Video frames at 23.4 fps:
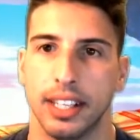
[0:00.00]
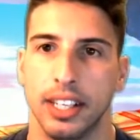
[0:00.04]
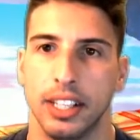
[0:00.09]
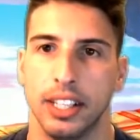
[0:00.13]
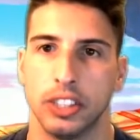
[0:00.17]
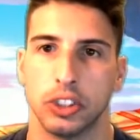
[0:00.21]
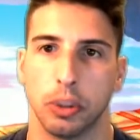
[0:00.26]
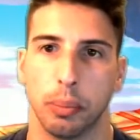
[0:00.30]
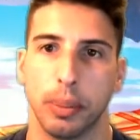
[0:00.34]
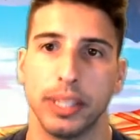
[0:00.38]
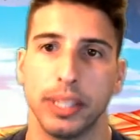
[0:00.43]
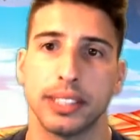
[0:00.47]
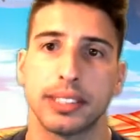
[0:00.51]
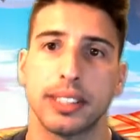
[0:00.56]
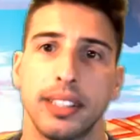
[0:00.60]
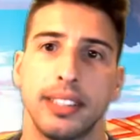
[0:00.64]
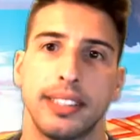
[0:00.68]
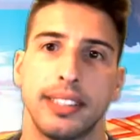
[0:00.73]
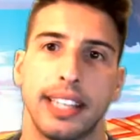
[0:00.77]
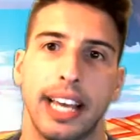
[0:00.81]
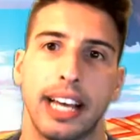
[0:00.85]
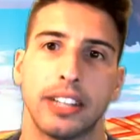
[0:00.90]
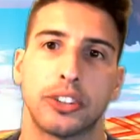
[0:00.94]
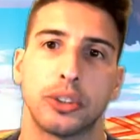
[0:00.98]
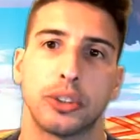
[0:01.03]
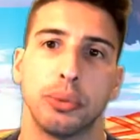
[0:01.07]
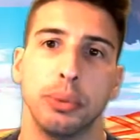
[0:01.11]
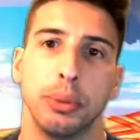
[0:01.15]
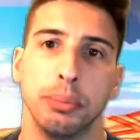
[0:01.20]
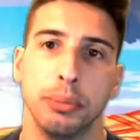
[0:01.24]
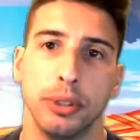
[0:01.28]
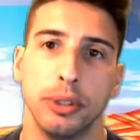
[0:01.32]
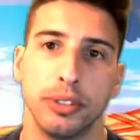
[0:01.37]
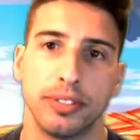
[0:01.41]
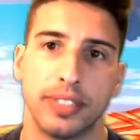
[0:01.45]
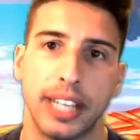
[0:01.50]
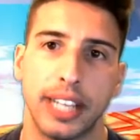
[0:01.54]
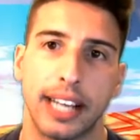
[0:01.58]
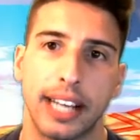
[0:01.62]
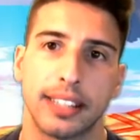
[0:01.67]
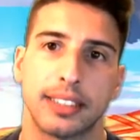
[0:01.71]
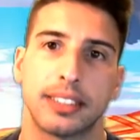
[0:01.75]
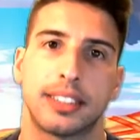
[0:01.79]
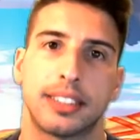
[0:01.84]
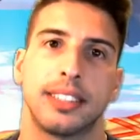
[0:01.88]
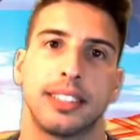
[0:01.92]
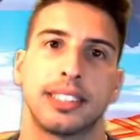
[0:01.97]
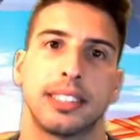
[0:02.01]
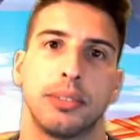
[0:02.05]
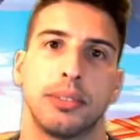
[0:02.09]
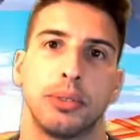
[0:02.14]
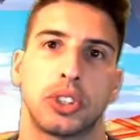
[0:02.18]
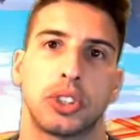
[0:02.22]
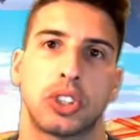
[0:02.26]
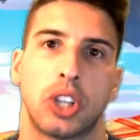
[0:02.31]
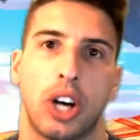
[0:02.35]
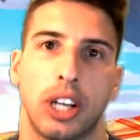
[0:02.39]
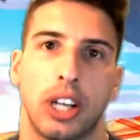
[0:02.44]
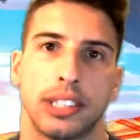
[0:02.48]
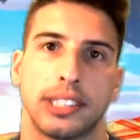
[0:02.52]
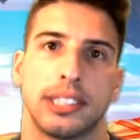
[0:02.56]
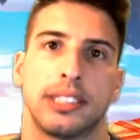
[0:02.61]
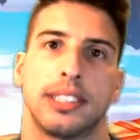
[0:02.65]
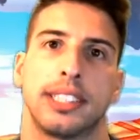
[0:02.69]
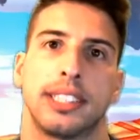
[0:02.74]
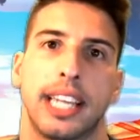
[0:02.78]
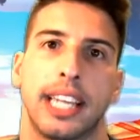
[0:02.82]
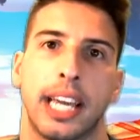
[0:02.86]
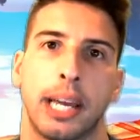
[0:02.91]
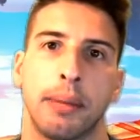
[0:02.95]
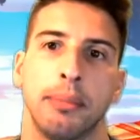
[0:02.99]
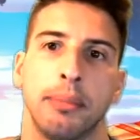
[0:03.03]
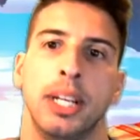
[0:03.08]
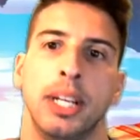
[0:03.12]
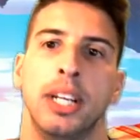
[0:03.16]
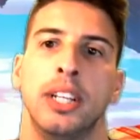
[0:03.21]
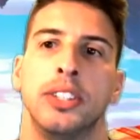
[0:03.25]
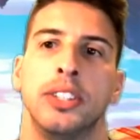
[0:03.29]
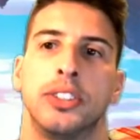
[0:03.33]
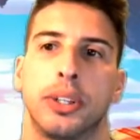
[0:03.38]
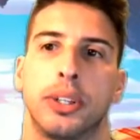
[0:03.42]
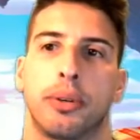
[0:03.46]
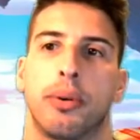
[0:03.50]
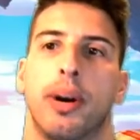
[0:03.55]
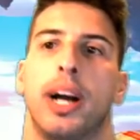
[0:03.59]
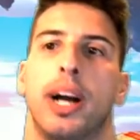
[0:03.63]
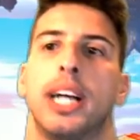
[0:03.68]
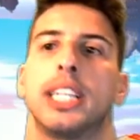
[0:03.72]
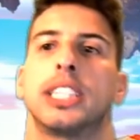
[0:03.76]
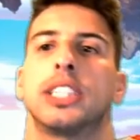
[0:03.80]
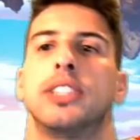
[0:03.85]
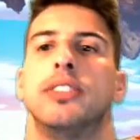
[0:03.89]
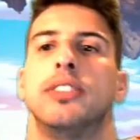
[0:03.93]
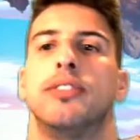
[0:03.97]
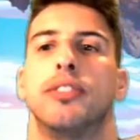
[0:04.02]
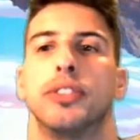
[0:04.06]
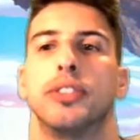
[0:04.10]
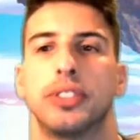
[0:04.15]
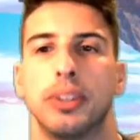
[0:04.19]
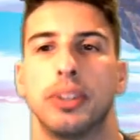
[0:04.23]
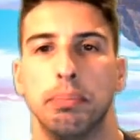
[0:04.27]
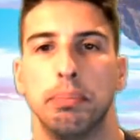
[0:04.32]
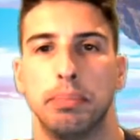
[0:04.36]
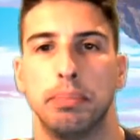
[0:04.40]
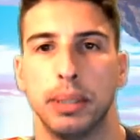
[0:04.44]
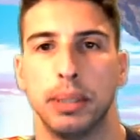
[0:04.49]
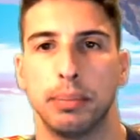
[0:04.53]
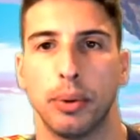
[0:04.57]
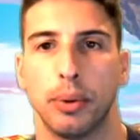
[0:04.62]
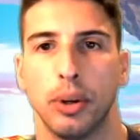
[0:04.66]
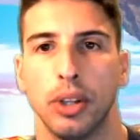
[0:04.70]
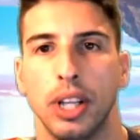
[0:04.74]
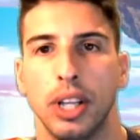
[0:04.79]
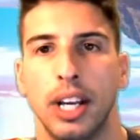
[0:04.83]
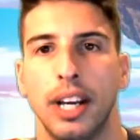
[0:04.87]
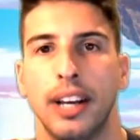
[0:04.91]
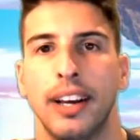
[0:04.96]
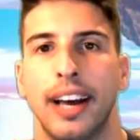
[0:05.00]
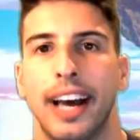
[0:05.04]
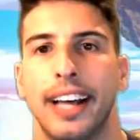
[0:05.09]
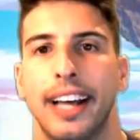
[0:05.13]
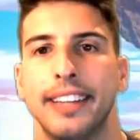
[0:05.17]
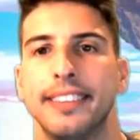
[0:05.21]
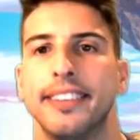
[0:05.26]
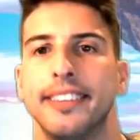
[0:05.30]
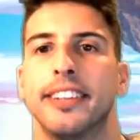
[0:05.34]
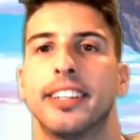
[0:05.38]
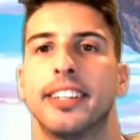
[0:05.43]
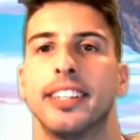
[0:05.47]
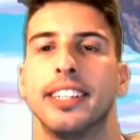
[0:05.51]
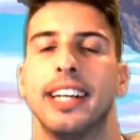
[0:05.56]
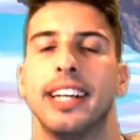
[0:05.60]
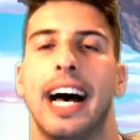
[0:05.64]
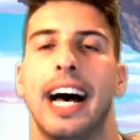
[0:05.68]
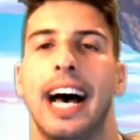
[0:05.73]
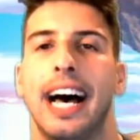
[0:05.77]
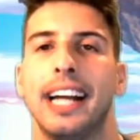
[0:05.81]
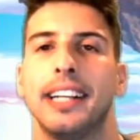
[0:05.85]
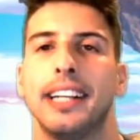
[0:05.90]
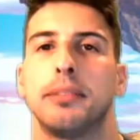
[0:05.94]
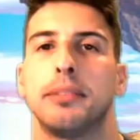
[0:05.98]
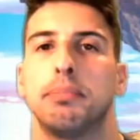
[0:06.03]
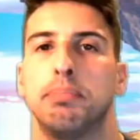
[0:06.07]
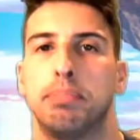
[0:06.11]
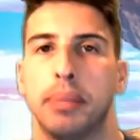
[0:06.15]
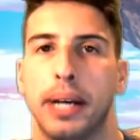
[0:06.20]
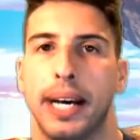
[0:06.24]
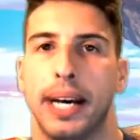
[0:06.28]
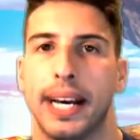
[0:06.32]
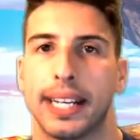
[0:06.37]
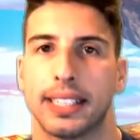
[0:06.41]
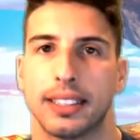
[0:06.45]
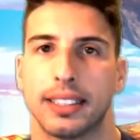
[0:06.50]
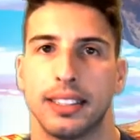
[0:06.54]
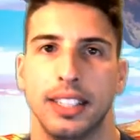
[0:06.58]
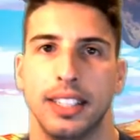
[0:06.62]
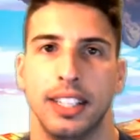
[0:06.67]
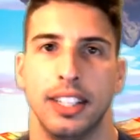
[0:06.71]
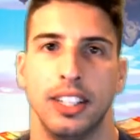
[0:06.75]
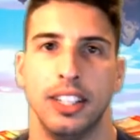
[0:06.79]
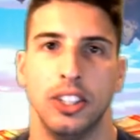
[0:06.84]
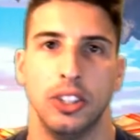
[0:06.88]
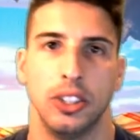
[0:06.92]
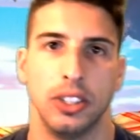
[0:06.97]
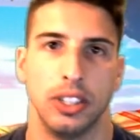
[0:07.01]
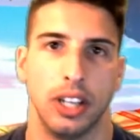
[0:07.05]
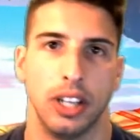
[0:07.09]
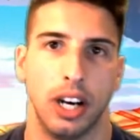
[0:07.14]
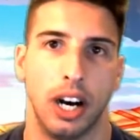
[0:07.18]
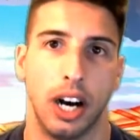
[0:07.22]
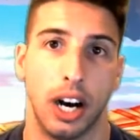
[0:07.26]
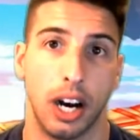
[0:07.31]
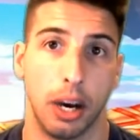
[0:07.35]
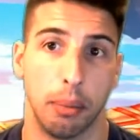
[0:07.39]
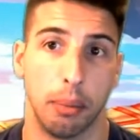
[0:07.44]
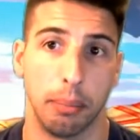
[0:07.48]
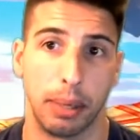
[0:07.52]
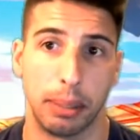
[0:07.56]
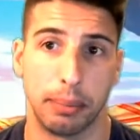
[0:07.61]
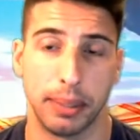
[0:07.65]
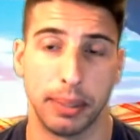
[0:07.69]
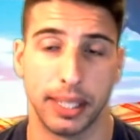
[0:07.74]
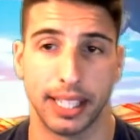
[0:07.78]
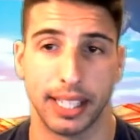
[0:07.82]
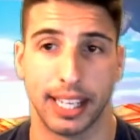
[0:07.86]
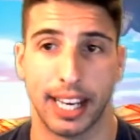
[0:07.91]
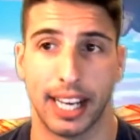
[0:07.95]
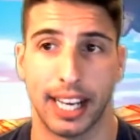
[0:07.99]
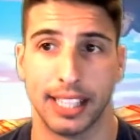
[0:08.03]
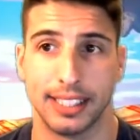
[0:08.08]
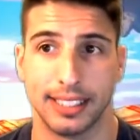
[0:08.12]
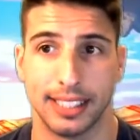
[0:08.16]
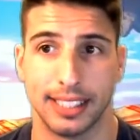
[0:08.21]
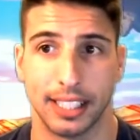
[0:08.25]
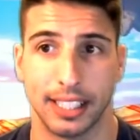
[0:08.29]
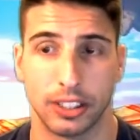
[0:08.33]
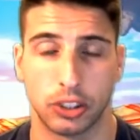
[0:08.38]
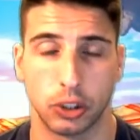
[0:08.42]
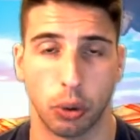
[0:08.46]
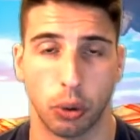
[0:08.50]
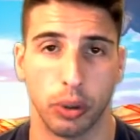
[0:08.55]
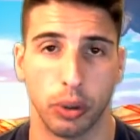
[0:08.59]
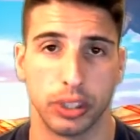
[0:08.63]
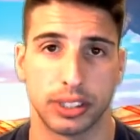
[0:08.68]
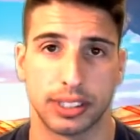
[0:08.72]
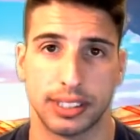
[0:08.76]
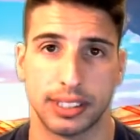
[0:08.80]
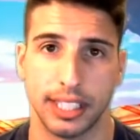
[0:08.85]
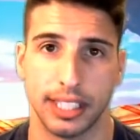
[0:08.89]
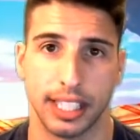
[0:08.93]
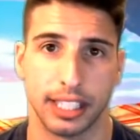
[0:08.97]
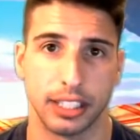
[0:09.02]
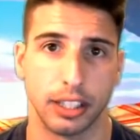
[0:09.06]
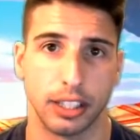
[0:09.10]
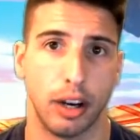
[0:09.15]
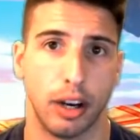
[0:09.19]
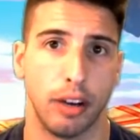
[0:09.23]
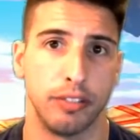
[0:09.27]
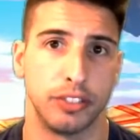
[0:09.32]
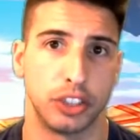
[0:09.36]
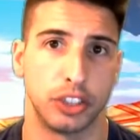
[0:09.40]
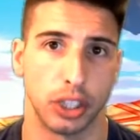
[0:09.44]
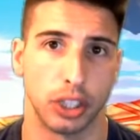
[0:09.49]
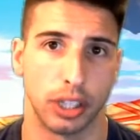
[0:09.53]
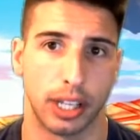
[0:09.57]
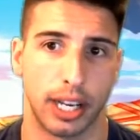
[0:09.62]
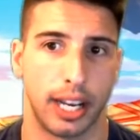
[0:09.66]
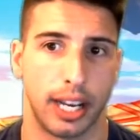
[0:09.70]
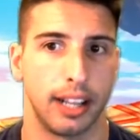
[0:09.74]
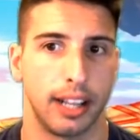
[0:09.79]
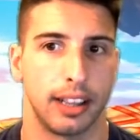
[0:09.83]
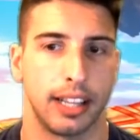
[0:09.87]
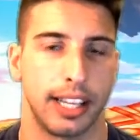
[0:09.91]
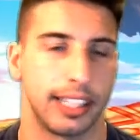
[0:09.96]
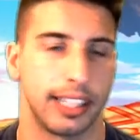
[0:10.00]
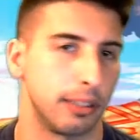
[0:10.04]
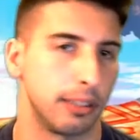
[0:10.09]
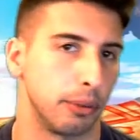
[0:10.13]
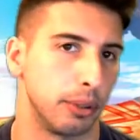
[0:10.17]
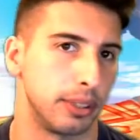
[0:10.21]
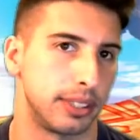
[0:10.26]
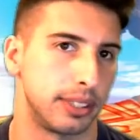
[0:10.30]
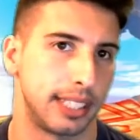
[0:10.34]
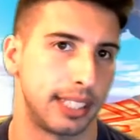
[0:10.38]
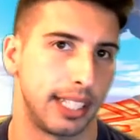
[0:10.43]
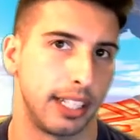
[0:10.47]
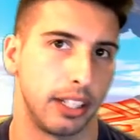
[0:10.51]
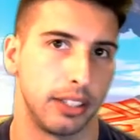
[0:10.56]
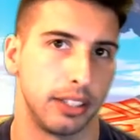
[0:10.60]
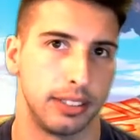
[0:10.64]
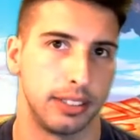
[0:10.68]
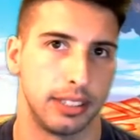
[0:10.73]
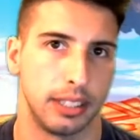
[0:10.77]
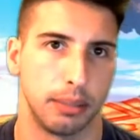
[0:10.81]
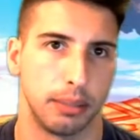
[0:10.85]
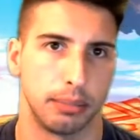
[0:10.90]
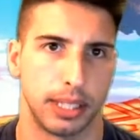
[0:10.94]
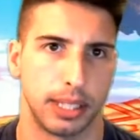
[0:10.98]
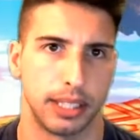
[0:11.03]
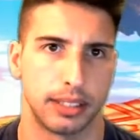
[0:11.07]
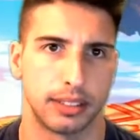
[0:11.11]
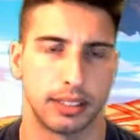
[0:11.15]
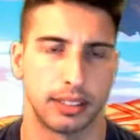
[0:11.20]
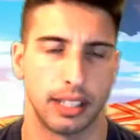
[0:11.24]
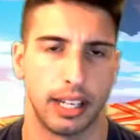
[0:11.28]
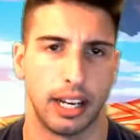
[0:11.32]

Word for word: So basically had to remove that because it was causing the game to crash for some people and they're gonna add it back uh, maybe at the towards the end of July, like they were saying on the update.